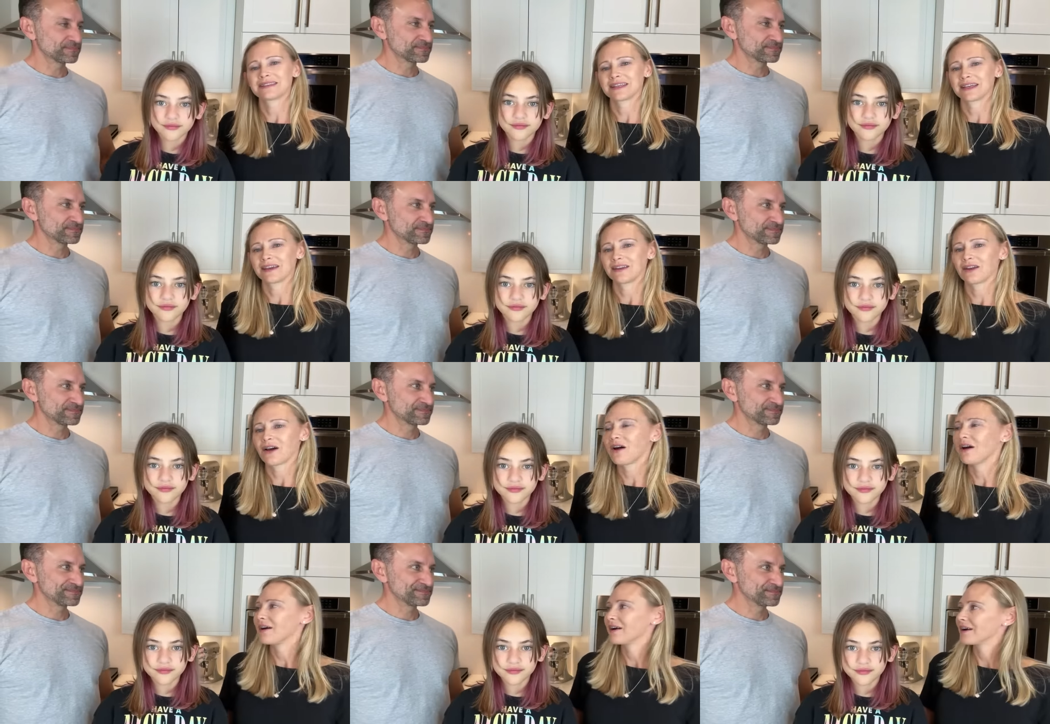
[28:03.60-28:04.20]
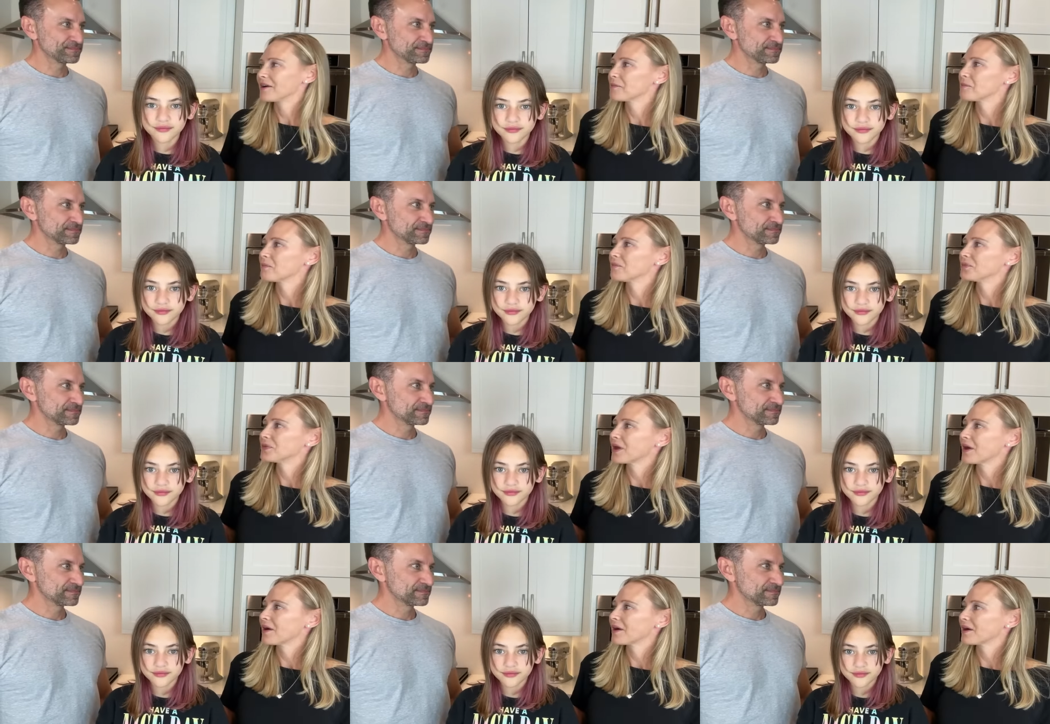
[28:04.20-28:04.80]
Speaker 1: in our
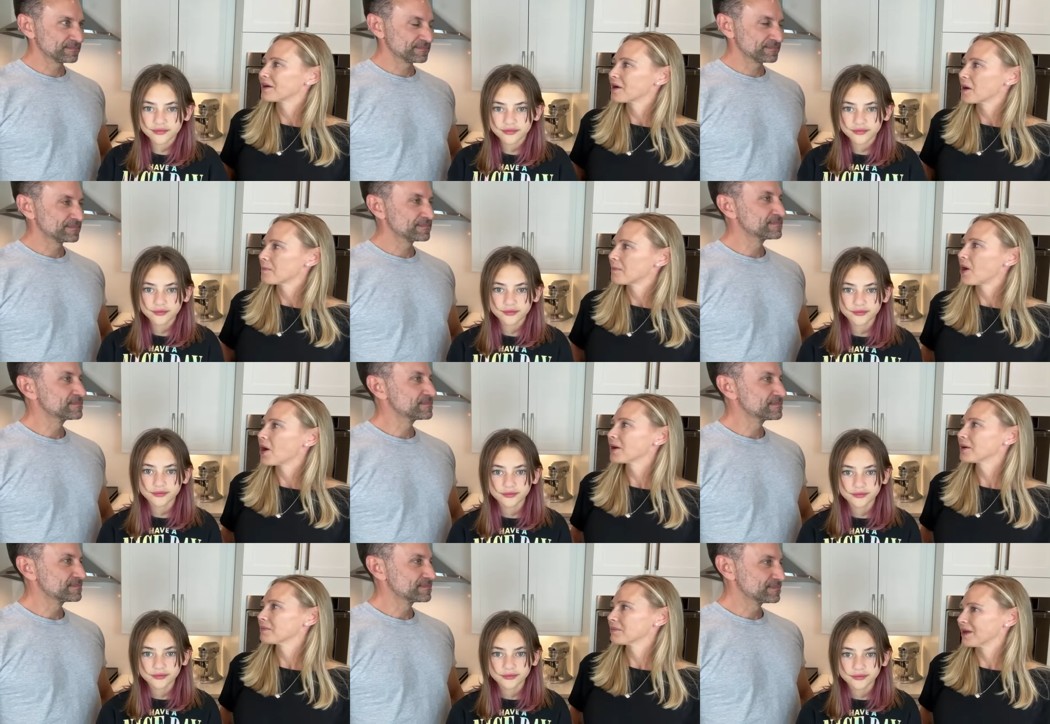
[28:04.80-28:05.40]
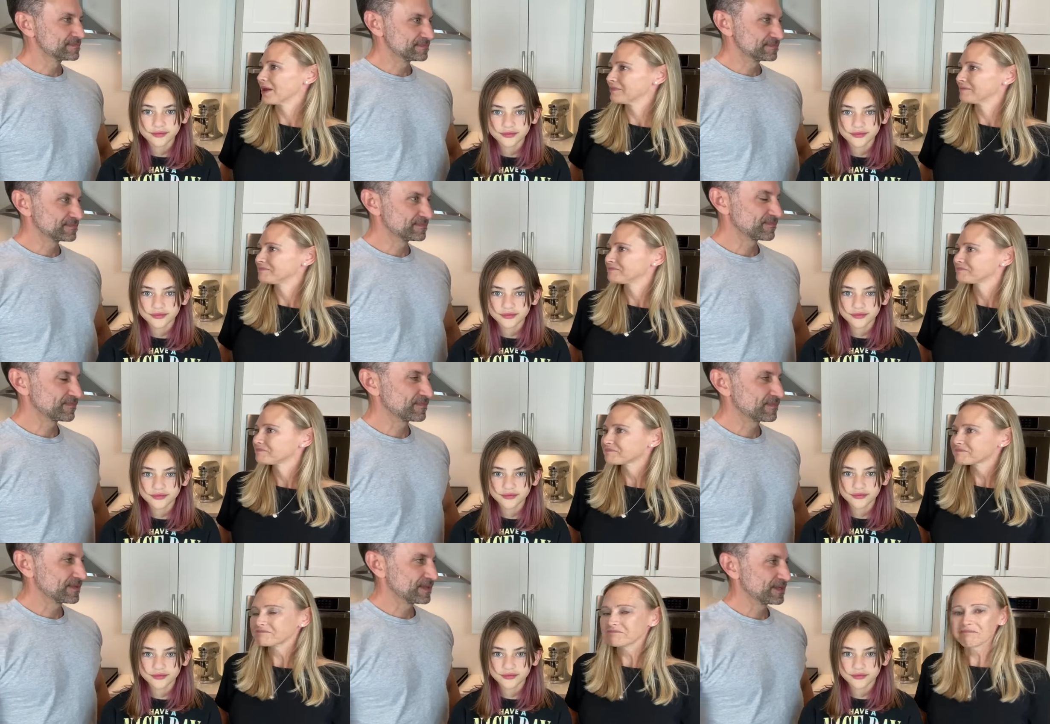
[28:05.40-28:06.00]
our apartment
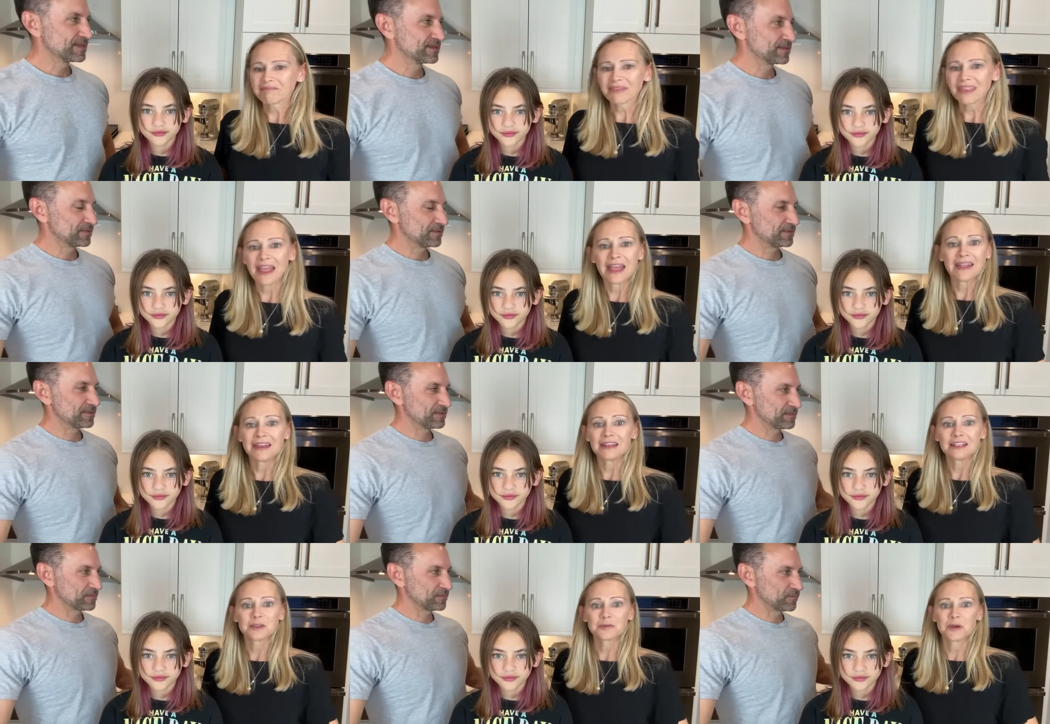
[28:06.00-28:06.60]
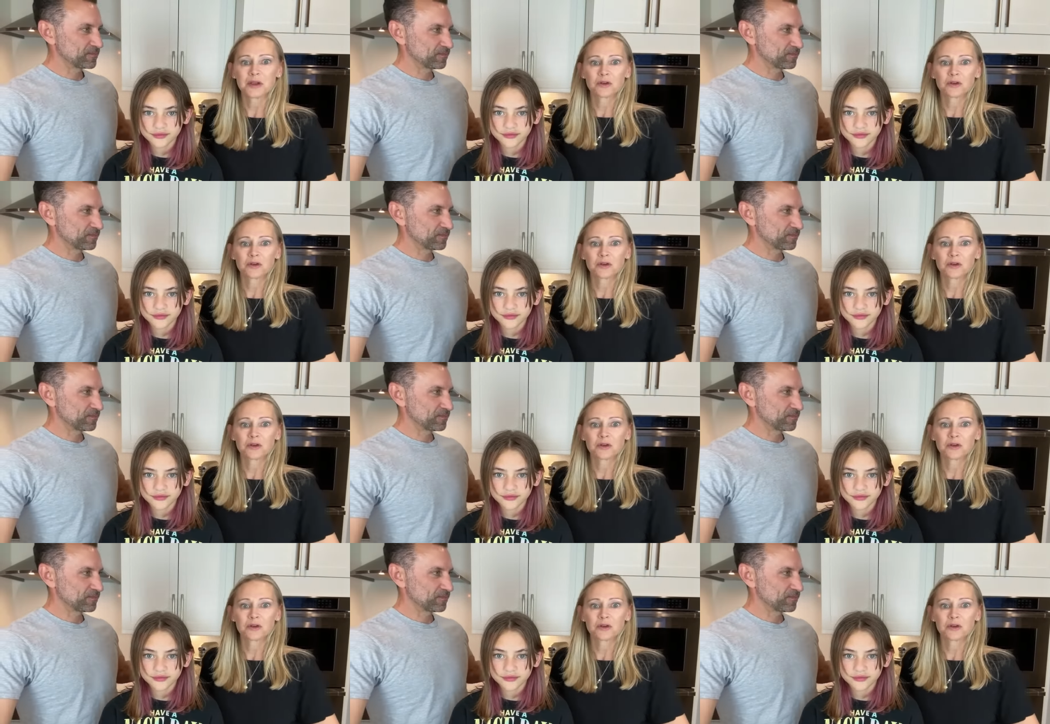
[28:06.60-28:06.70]
and it's been